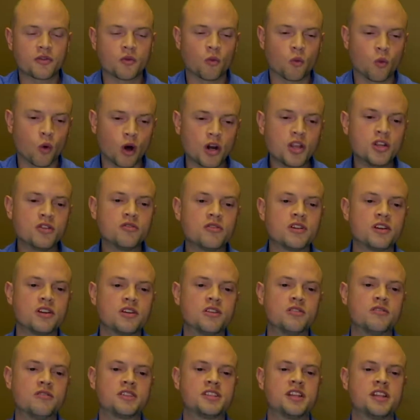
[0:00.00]
What are you going to
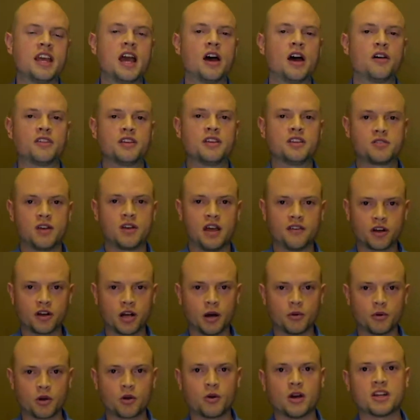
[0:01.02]
do to stay healthy? So I have a
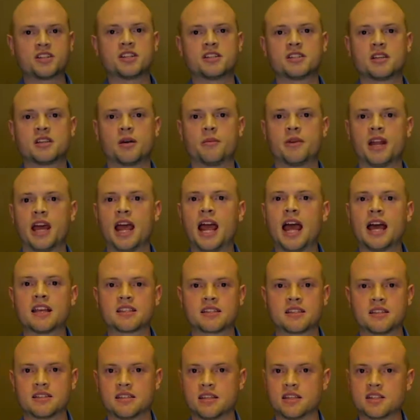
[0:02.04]
couple questions I'm going to ask
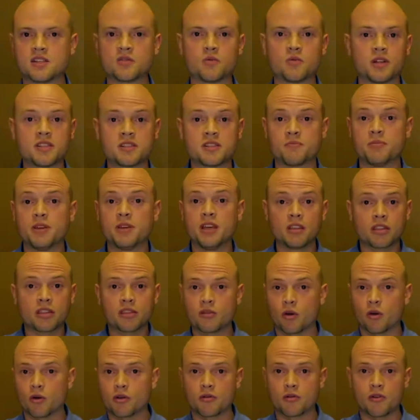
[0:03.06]
because this is what's being
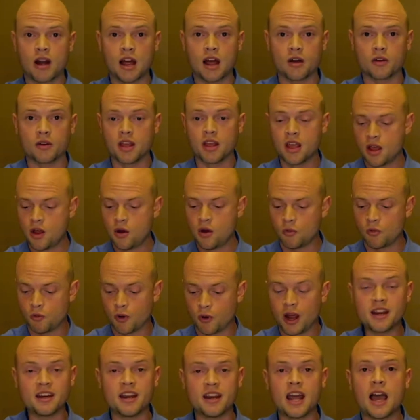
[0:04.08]
thrown around.
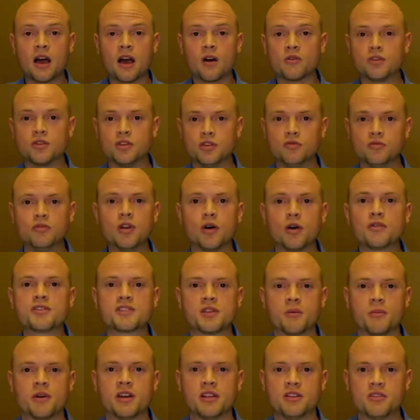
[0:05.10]
Right now, you know
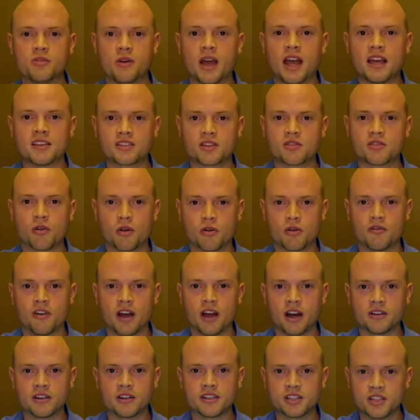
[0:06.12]
somebody who has
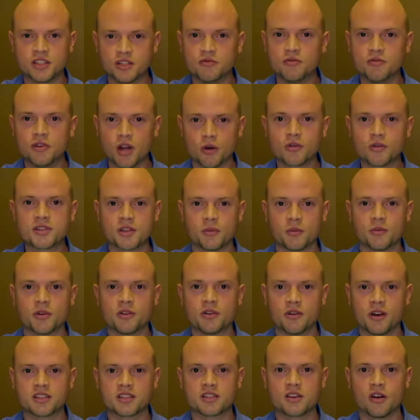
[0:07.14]
coronavirus. You know someone
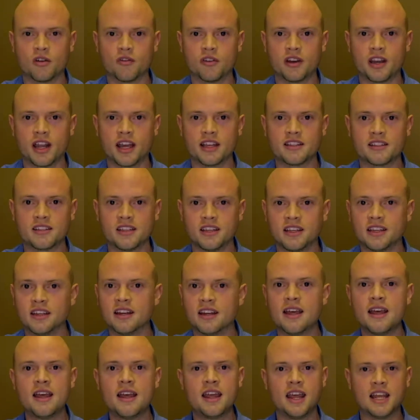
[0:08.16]
who has COVID
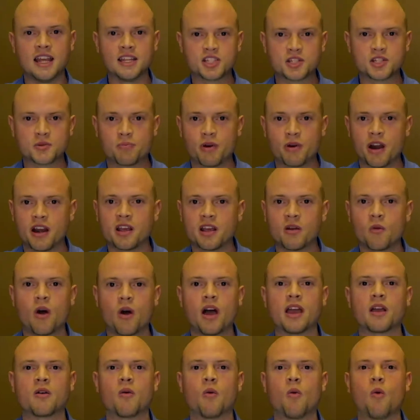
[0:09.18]
19. It's spreading
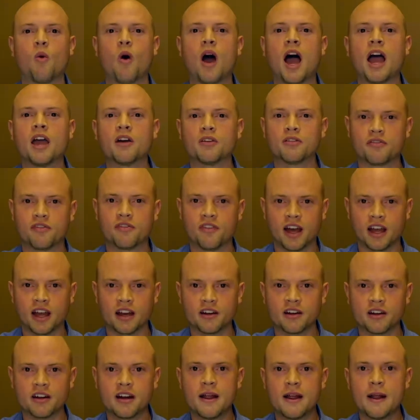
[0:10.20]
like
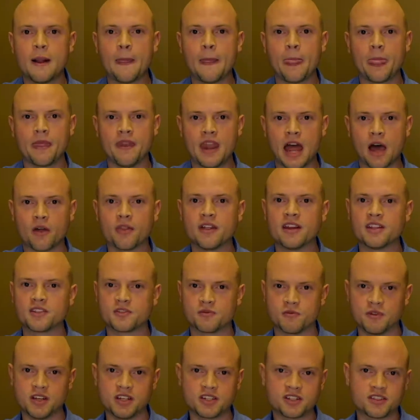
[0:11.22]
wildfire. Now that
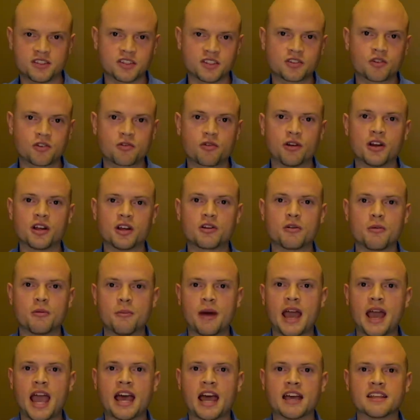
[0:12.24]
it's reached this critical
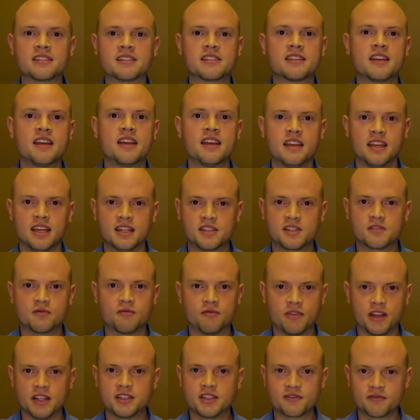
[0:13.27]
mass,
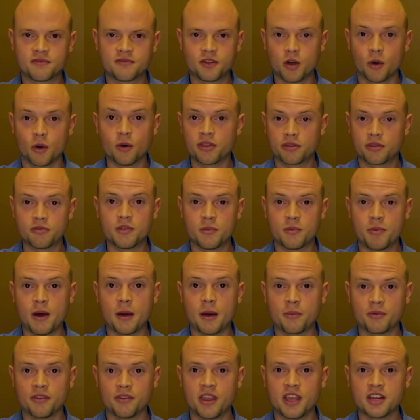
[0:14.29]
it's it's going through the
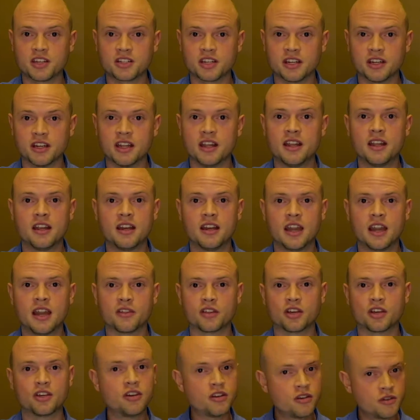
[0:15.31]
population. Now
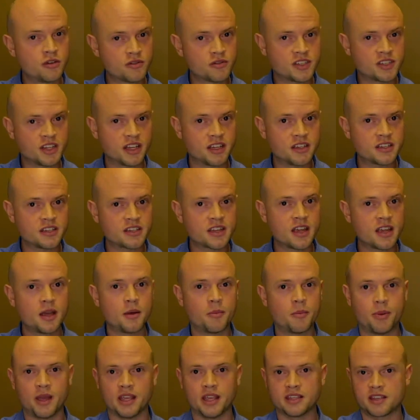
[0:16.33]
the good news is,
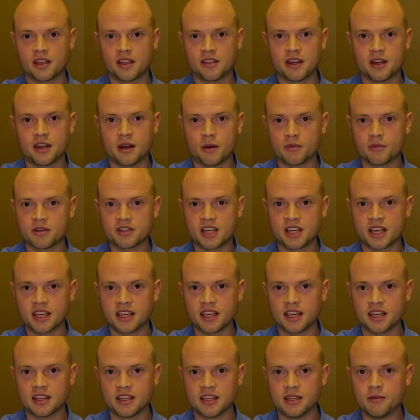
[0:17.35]
based on the numbers I
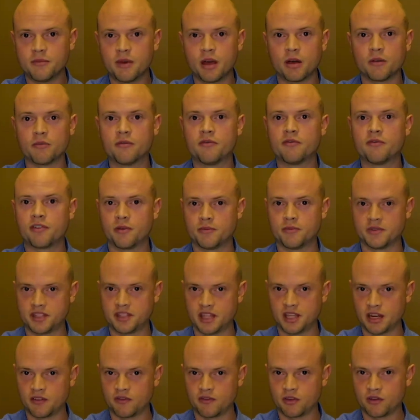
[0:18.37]
get emailed from the
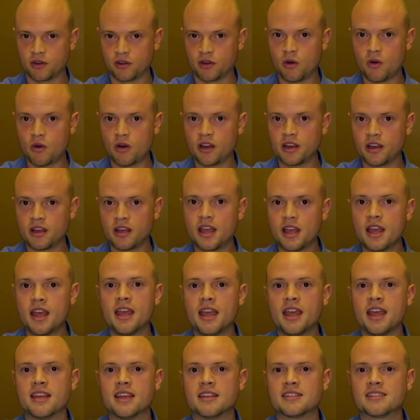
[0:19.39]
state of Illinois,
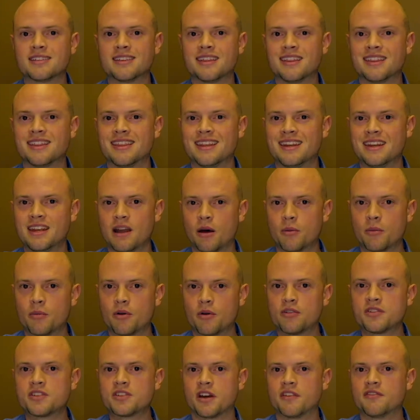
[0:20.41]
is the
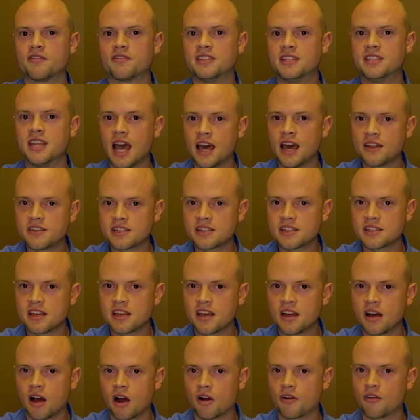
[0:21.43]
numbers of deaths
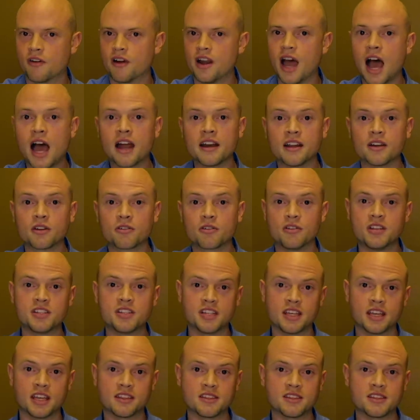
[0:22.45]
are not
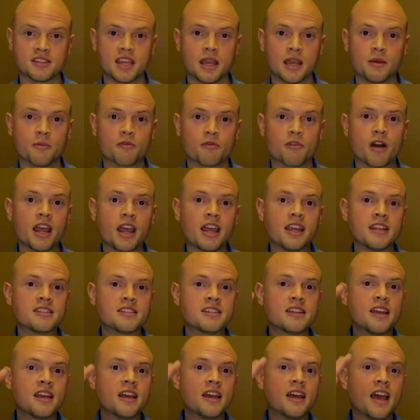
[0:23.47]
increasing at the same rate
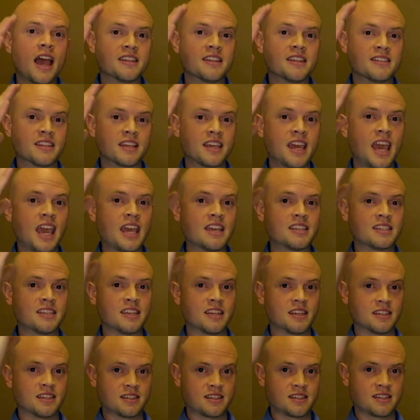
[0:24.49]
as the
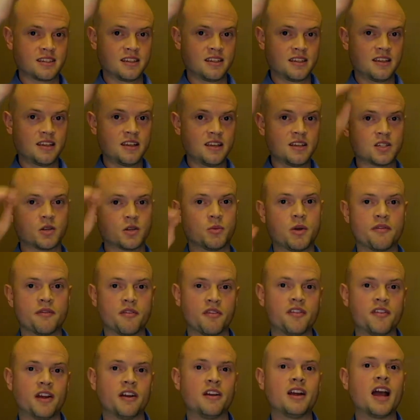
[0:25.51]
cases. So we have a
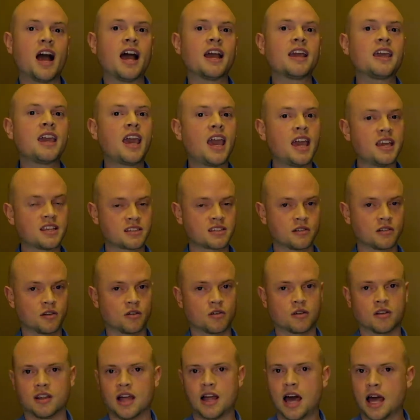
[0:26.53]
very high
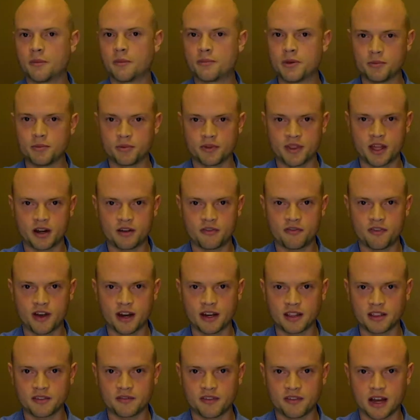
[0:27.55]
caseload, a lot of people that are
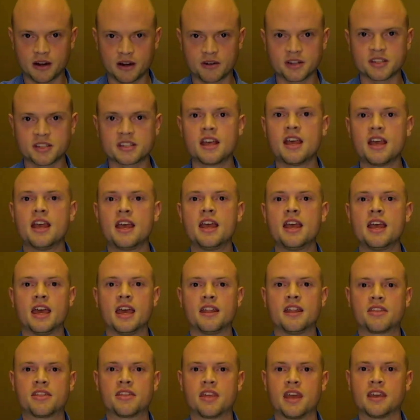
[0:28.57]
fighting the virus.
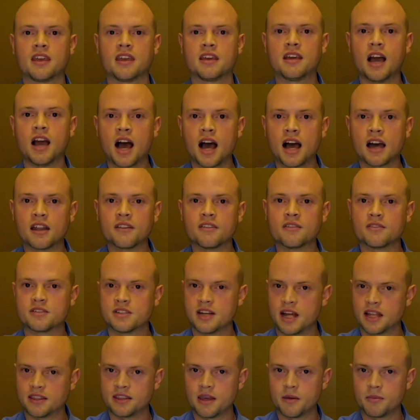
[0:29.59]
And thank God there's
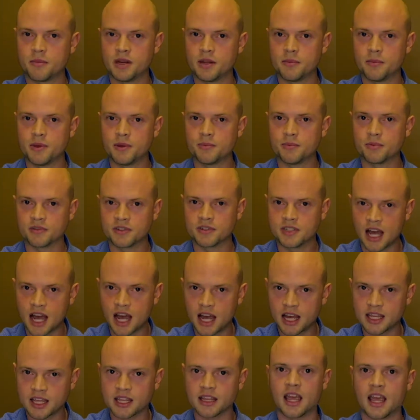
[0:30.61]
not that many people
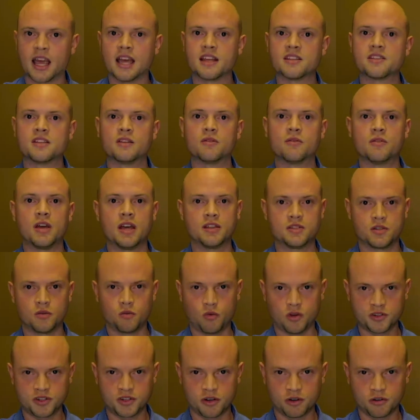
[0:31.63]
dying as it, as it
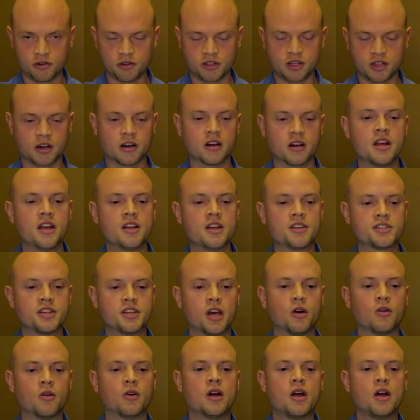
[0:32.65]
was earlier.
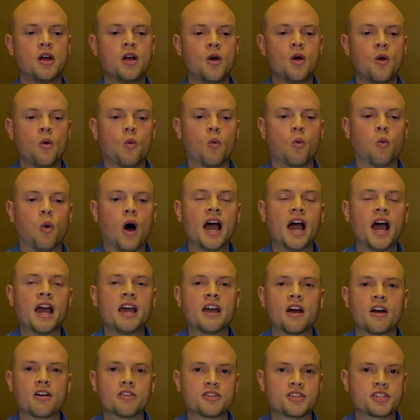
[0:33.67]
So why
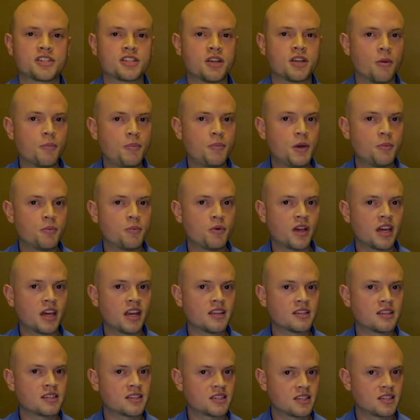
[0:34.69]
are some people
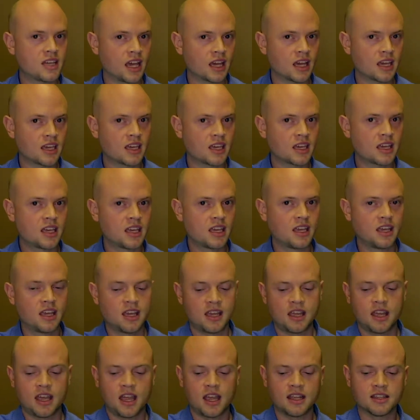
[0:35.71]
getting sick
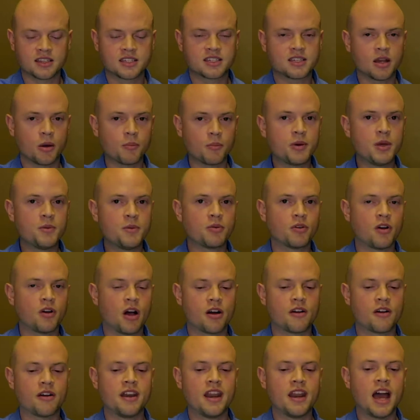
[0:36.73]
and some people
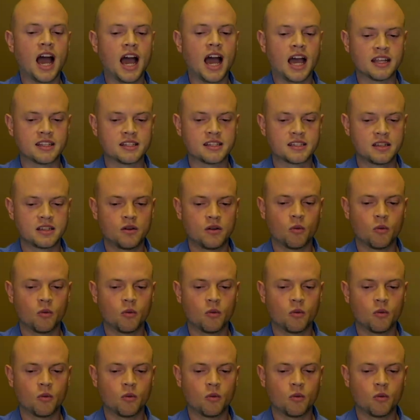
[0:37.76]
are not?